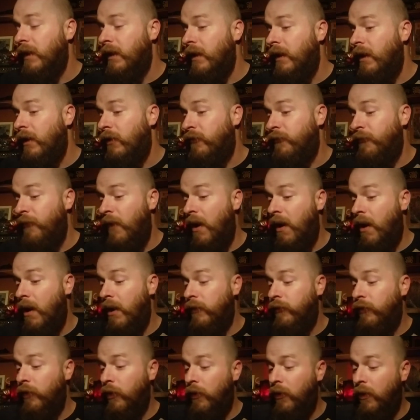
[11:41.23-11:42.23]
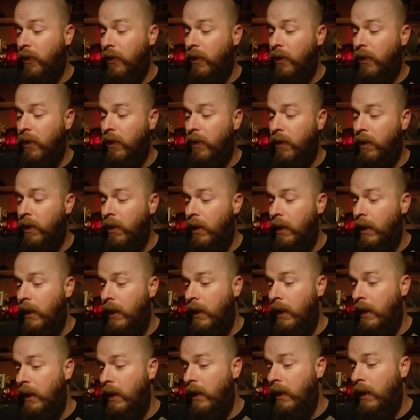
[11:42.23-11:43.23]
As far as her
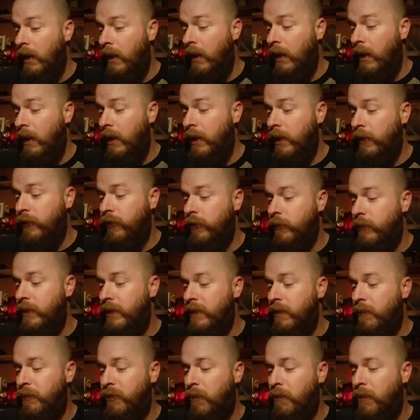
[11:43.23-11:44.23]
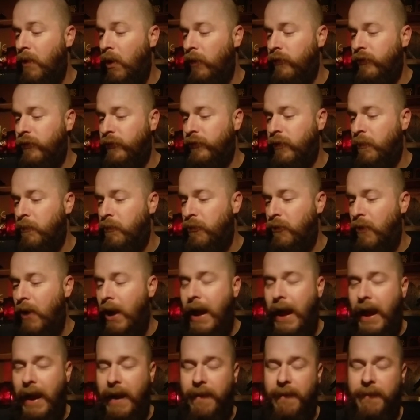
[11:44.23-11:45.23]
issuing the proposal to
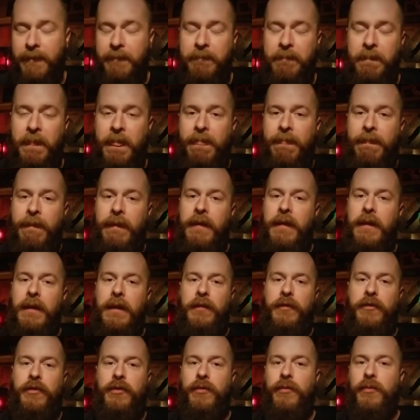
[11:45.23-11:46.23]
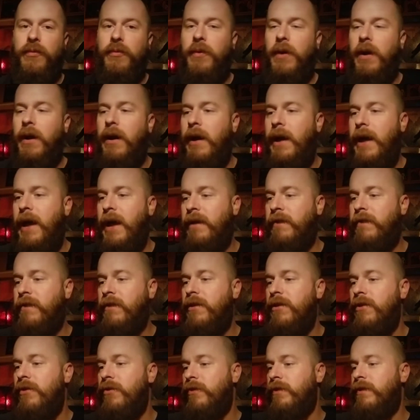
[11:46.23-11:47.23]
Bronn to
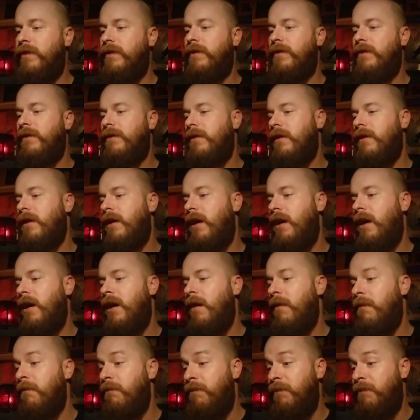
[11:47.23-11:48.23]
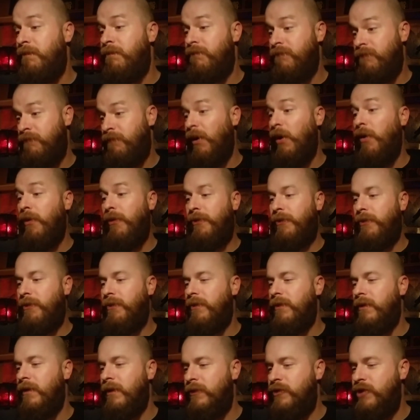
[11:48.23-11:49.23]
execute
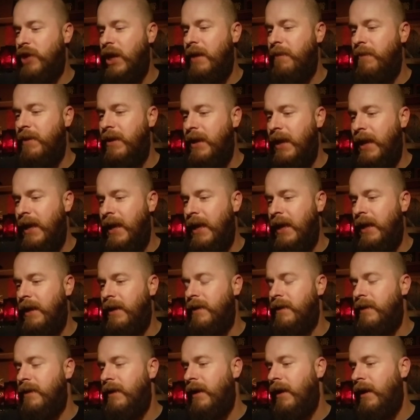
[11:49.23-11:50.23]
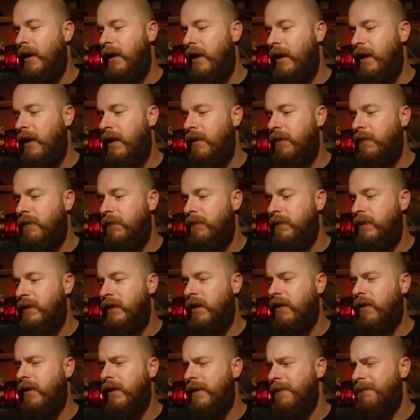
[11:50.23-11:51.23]
both Jaime and
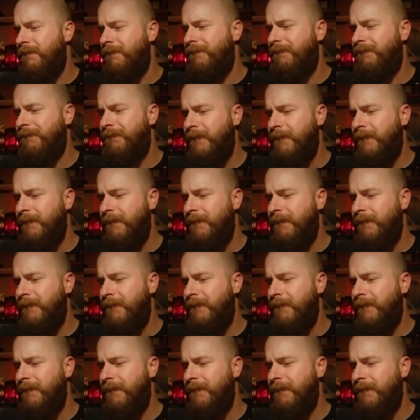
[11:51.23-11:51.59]
Tyrion,